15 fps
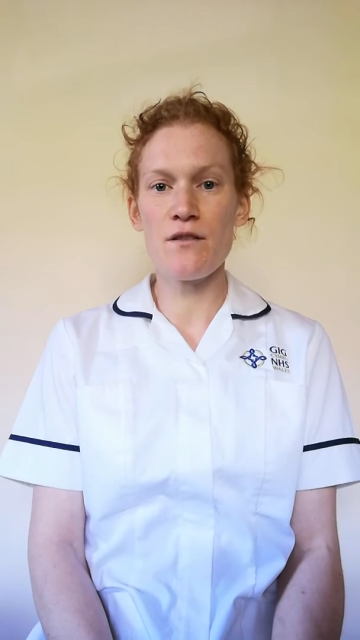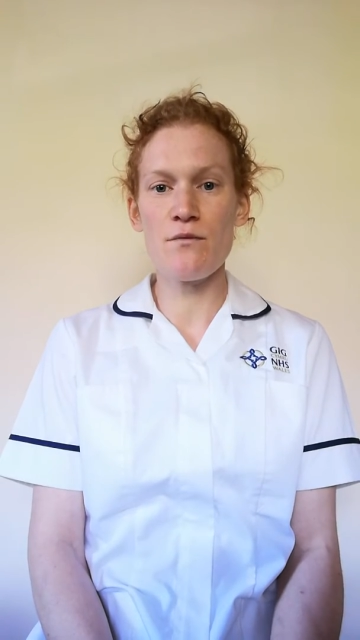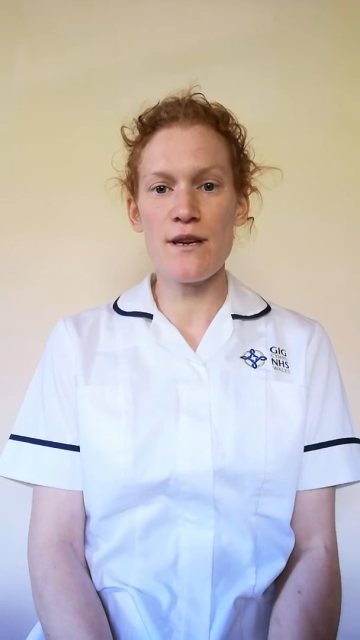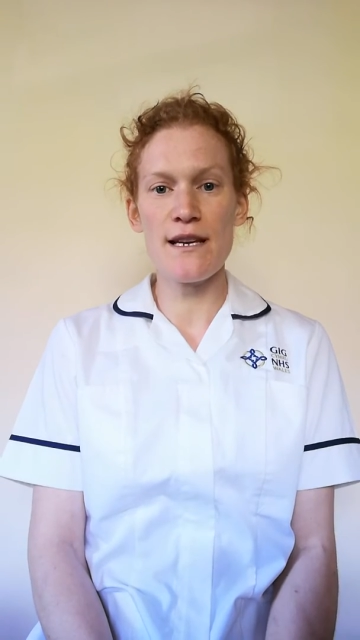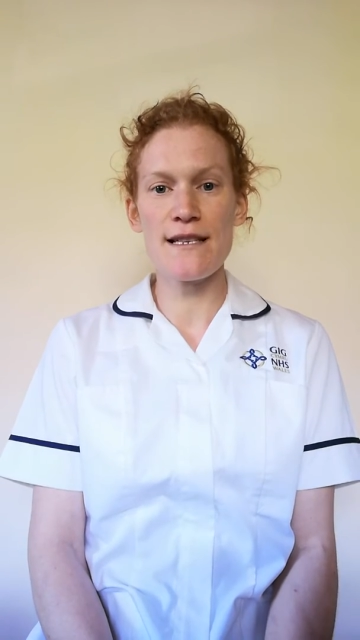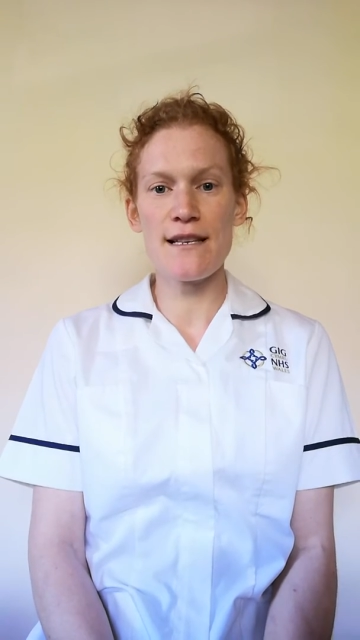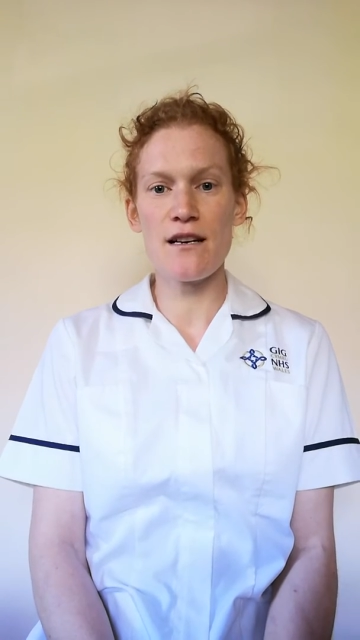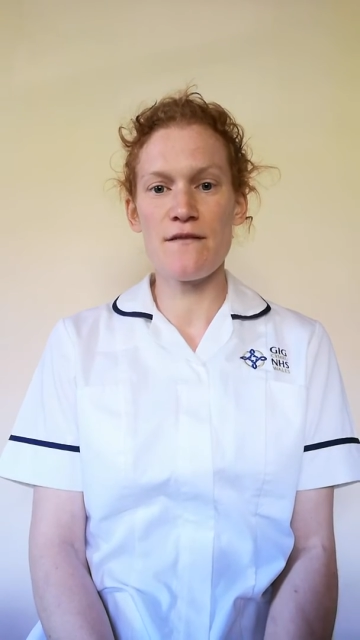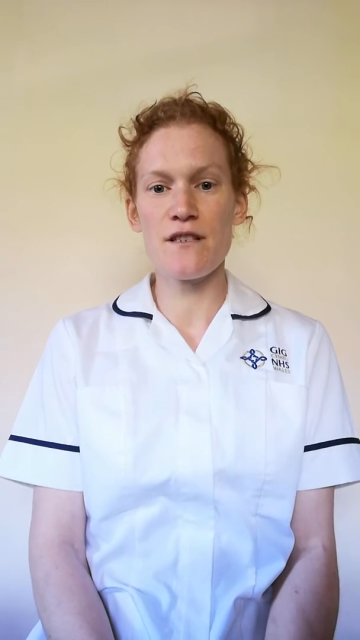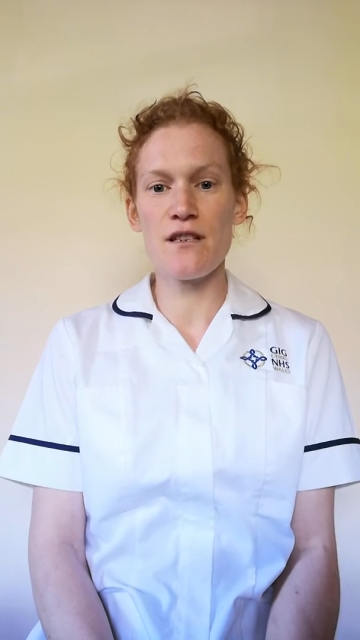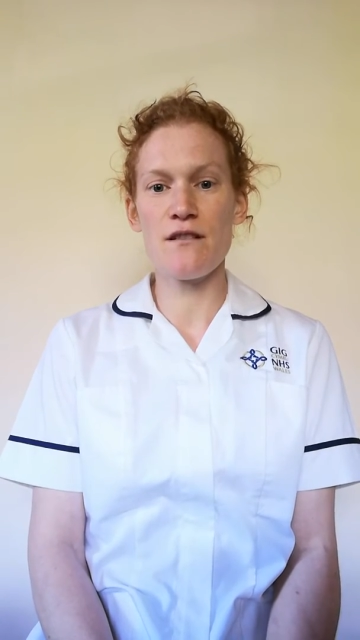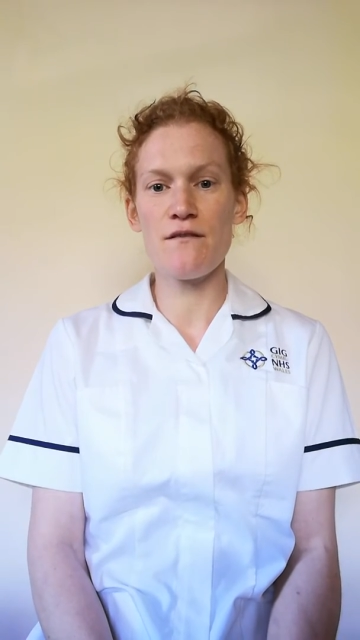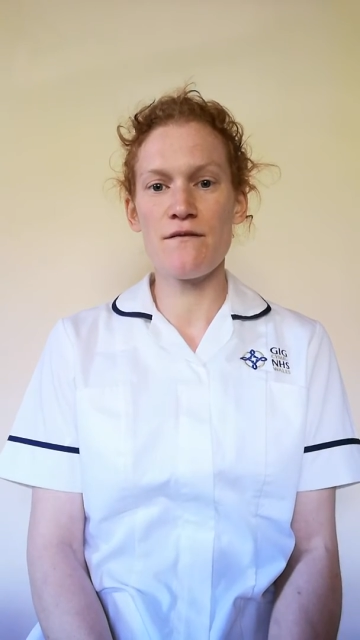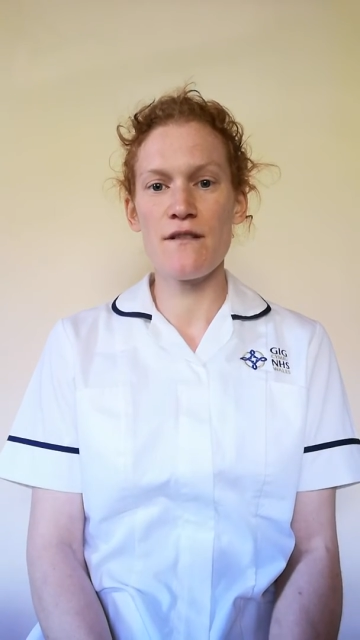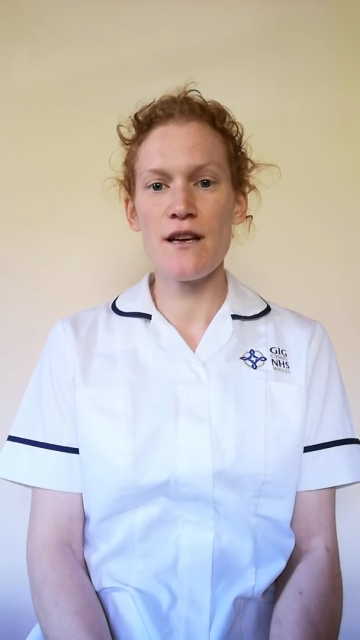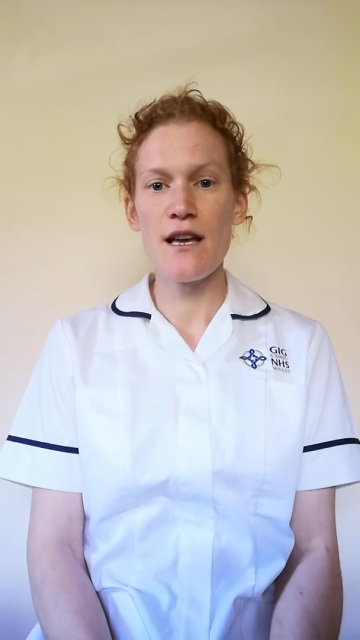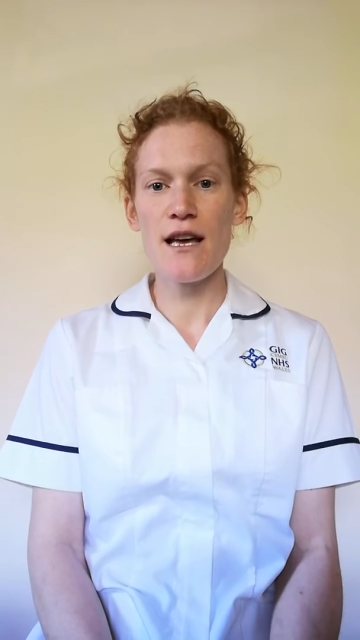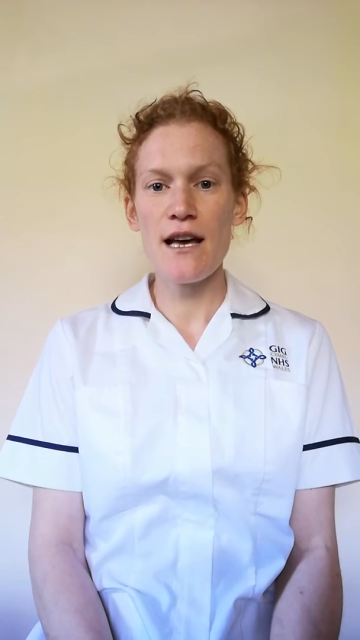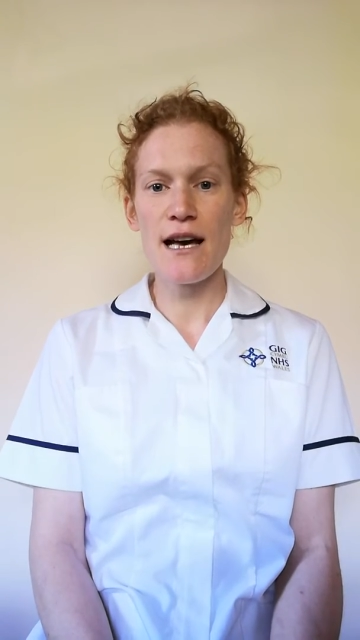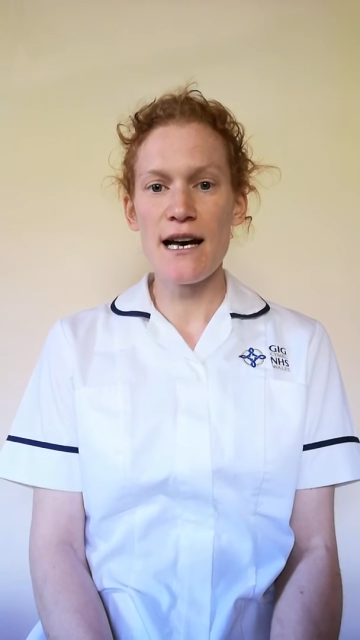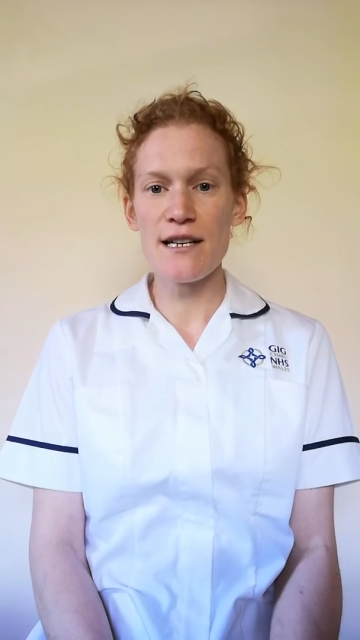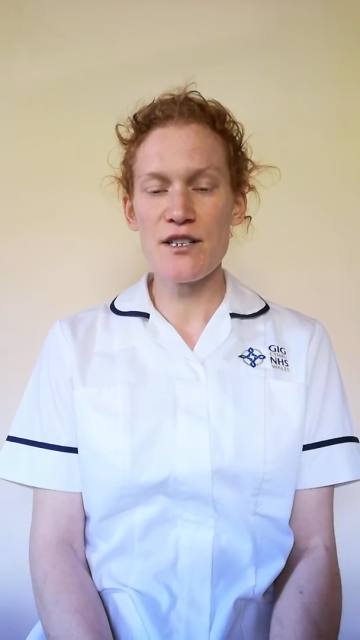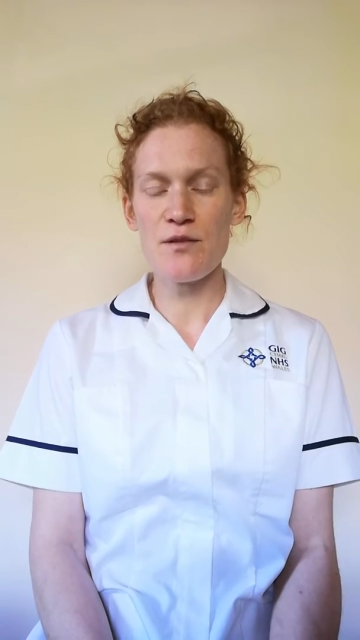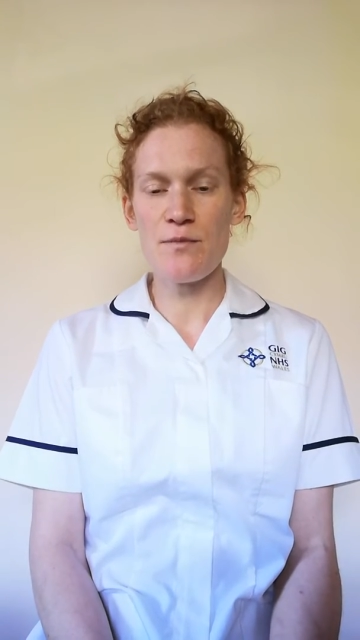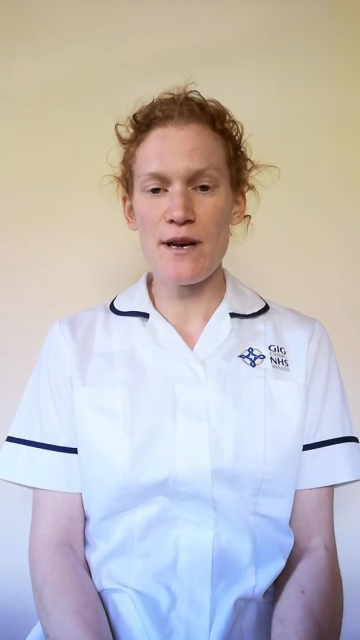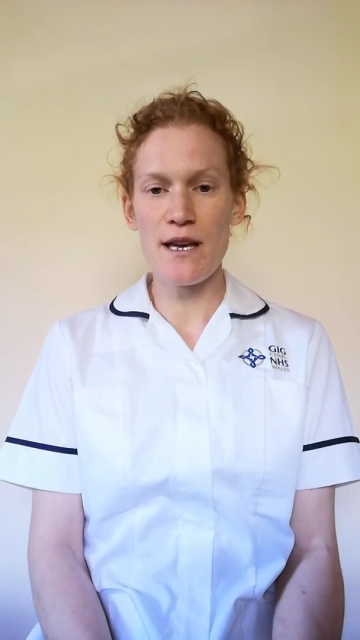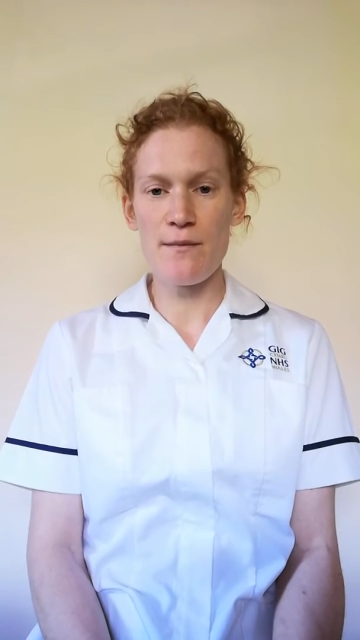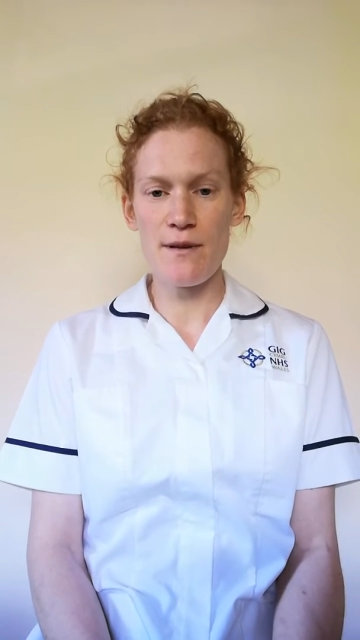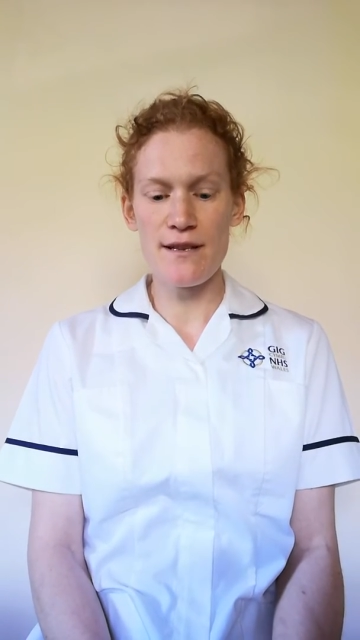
weeks after you've had your baby.